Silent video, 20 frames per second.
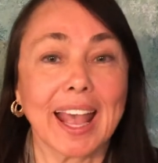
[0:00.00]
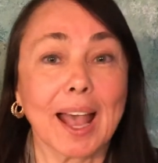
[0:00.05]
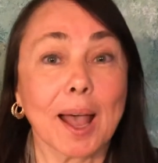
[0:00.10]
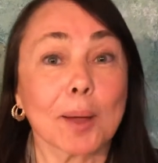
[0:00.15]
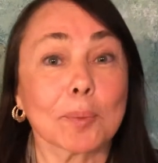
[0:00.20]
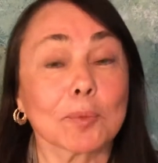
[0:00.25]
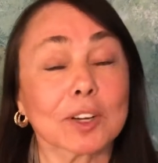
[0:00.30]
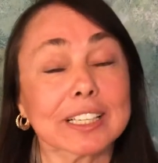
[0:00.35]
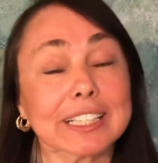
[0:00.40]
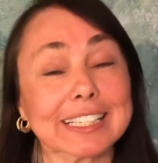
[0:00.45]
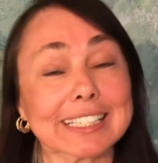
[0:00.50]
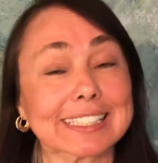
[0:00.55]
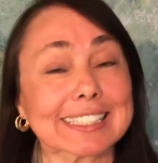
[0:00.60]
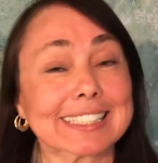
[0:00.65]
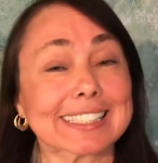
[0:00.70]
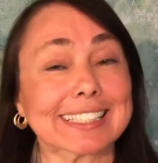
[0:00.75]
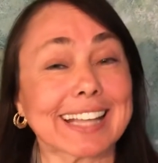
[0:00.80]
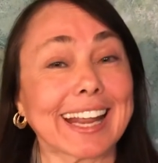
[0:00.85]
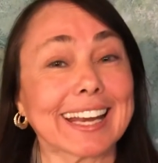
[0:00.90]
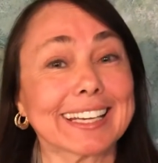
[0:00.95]
I'm really
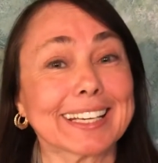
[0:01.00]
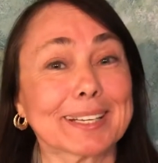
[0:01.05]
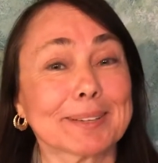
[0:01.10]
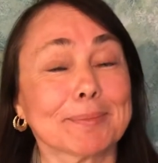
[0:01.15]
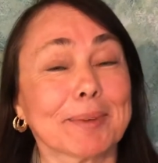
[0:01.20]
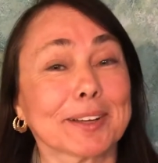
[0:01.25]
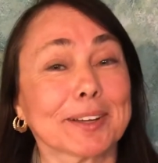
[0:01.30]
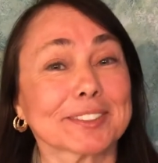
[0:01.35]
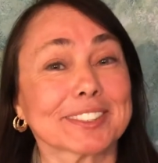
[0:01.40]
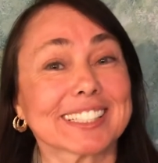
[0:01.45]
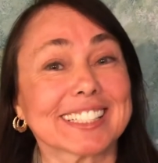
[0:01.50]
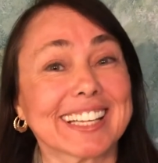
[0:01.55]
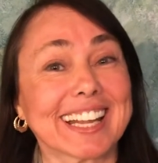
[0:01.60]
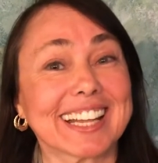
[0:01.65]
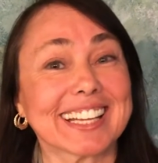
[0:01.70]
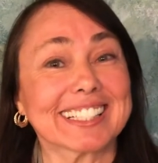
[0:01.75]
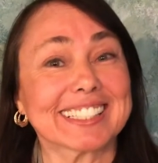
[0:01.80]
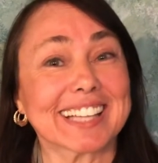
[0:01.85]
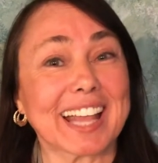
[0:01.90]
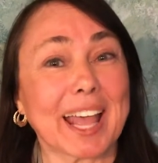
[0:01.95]
excited about today's